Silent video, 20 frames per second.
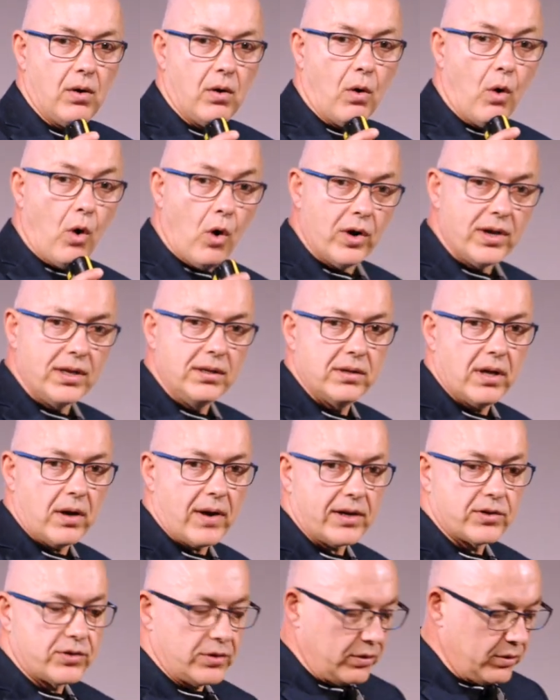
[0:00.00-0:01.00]
or
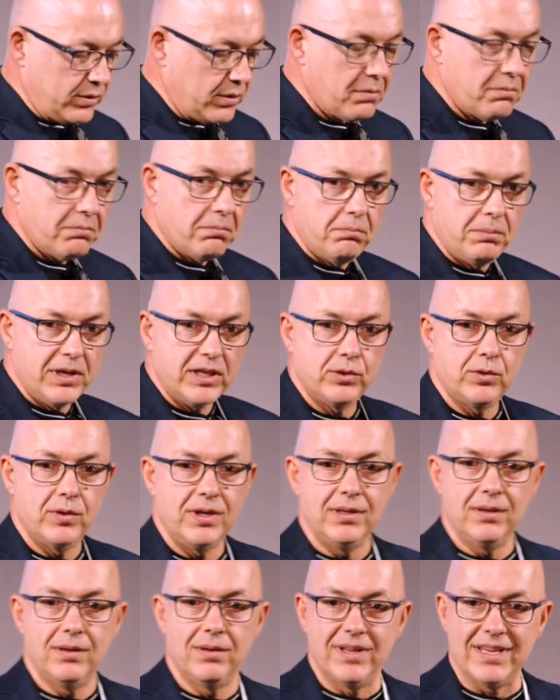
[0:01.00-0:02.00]
interaction
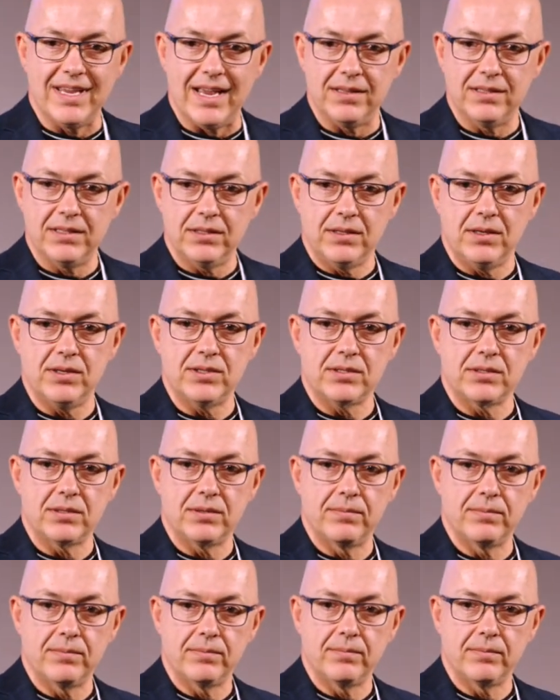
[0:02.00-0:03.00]
between the entities
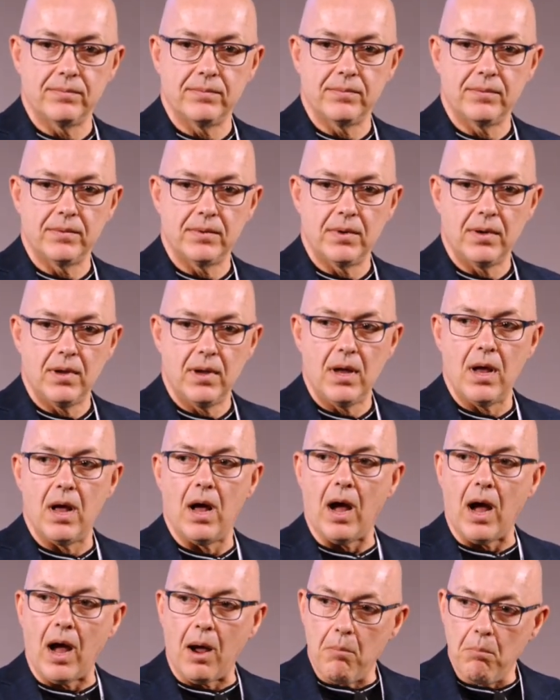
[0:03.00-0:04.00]

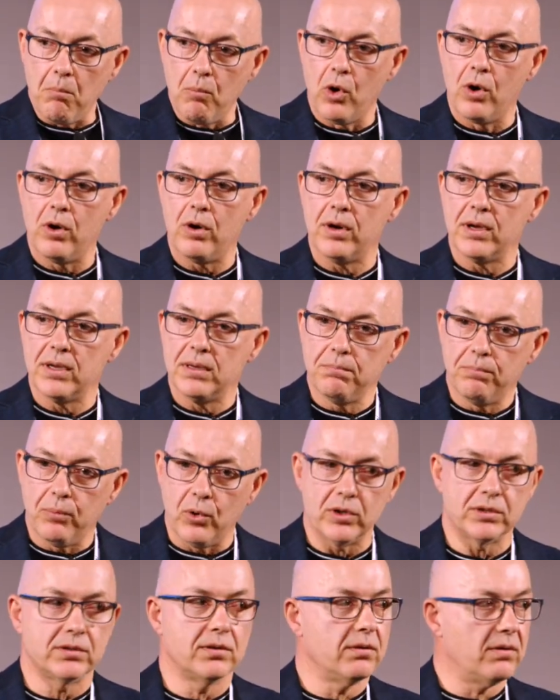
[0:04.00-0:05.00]
are more
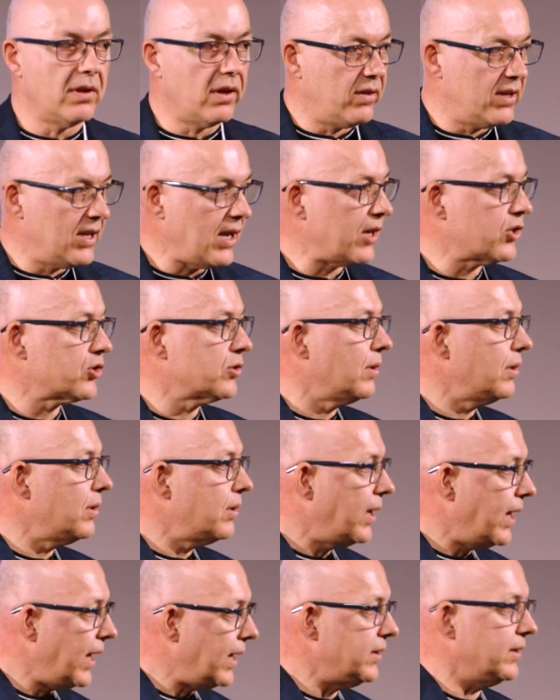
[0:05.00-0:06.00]
important than the actual
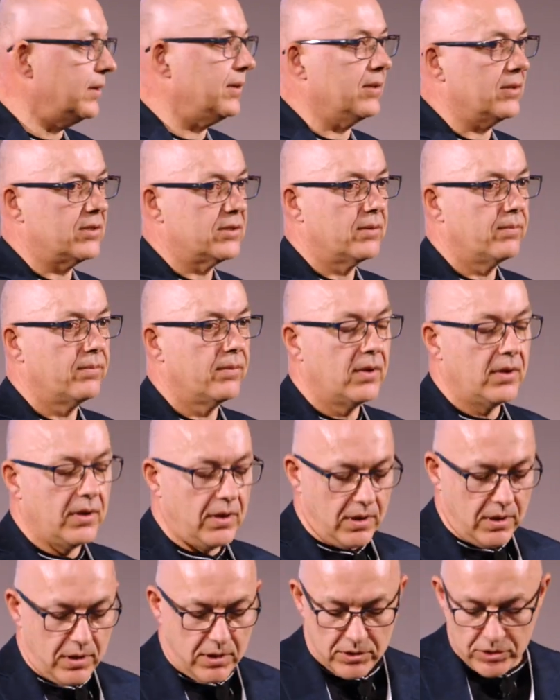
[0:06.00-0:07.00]
entities.
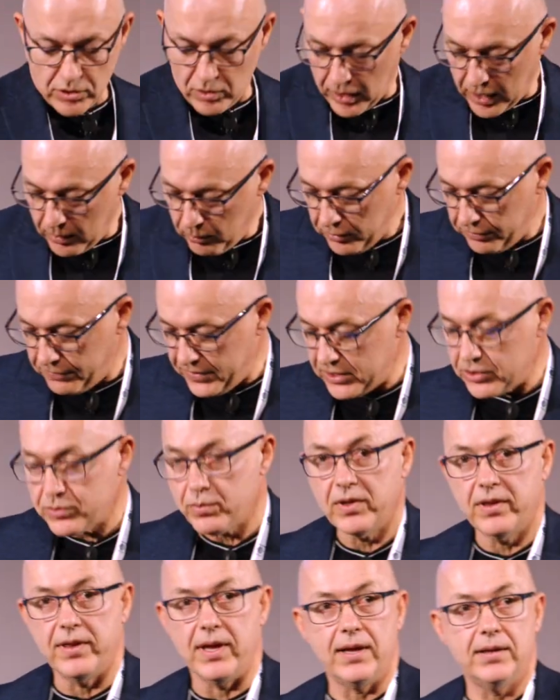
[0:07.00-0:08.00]
So I will finish
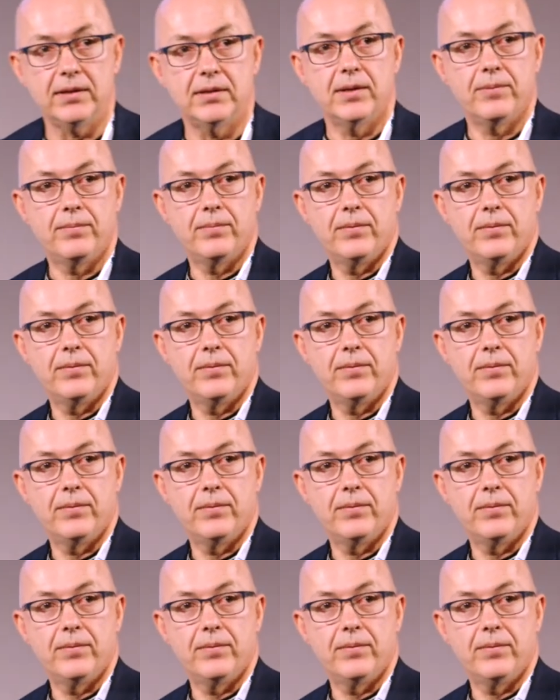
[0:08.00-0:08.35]
with that.